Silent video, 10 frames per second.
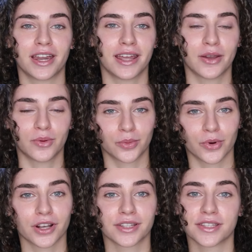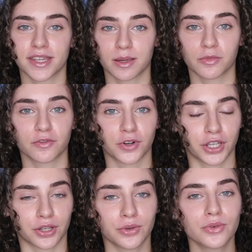that it will work the same for
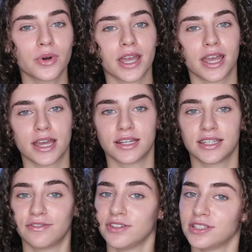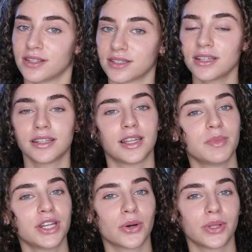you. And if it doesn't, let
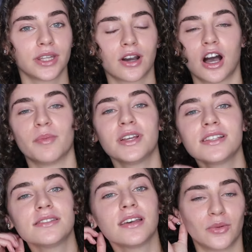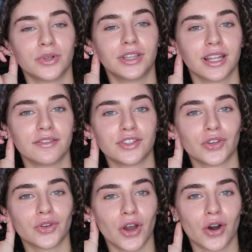me know in the comments. I would love
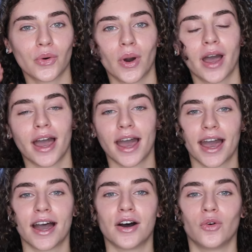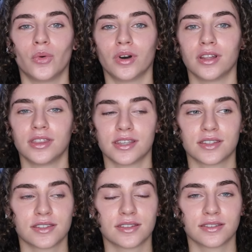to know how
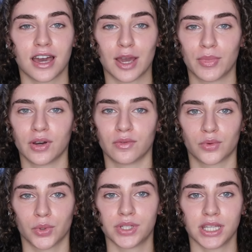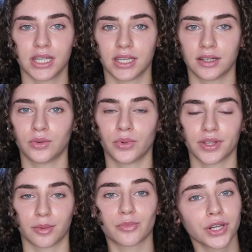this type of routine
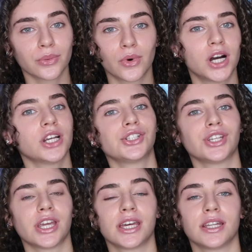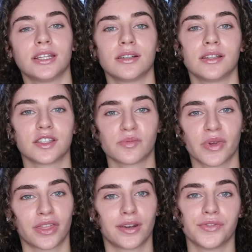with a pre-wash and this
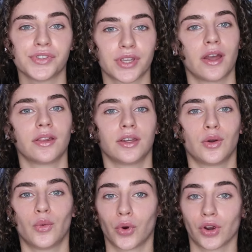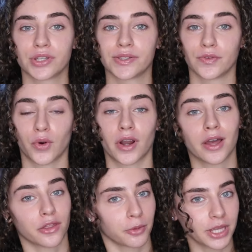method of styling works for
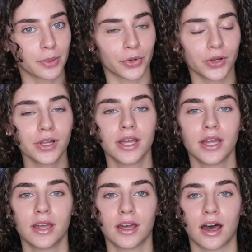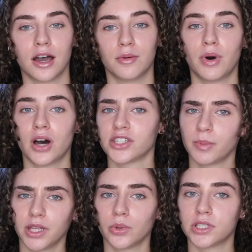other people.
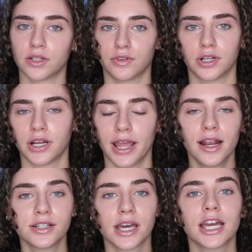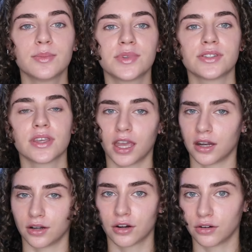Possibly with different hair types
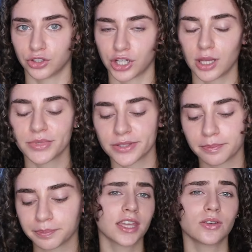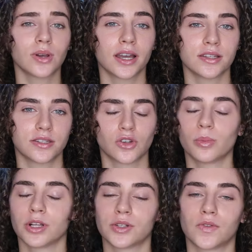and curl shapes. Thank you guys so
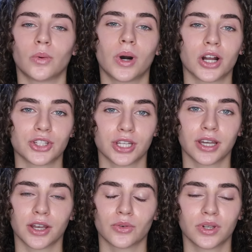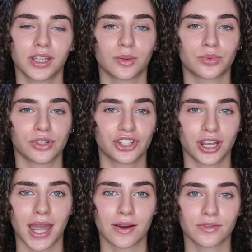much for watching. I really
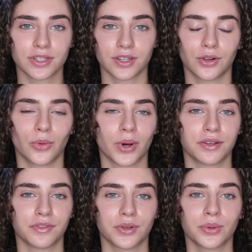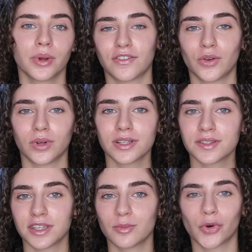appreciate every single one of you. If you want to
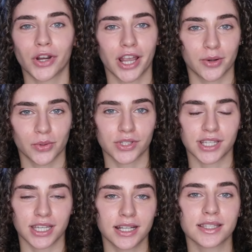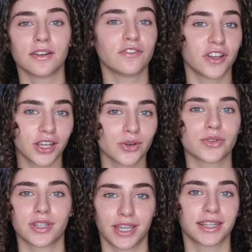see more hair routines and
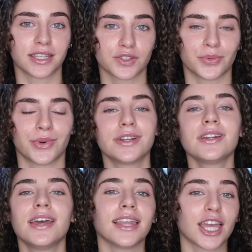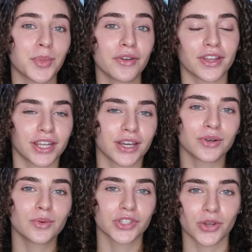videos like this one, like my
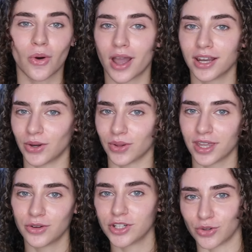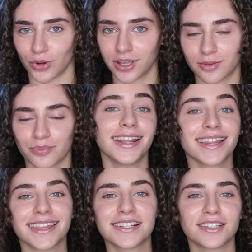video so I know that you enjoyed. And
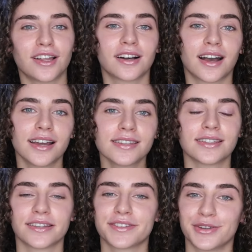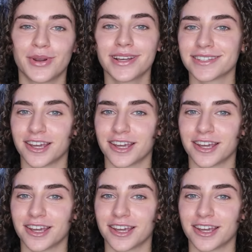yeah, thanks a lot guys, and I'll see you next